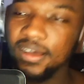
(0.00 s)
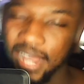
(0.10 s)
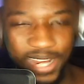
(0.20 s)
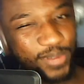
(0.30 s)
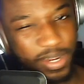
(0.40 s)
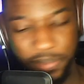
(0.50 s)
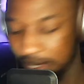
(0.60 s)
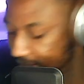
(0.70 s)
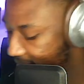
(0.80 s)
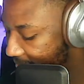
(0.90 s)
I love that
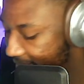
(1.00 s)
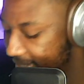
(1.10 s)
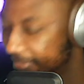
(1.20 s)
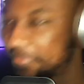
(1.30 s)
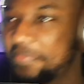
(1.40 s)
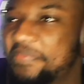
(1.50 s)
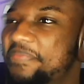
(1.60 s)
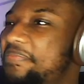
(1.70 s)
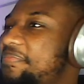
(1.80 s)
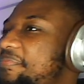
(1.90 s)
part. Yeah. On the
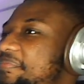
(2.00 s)
car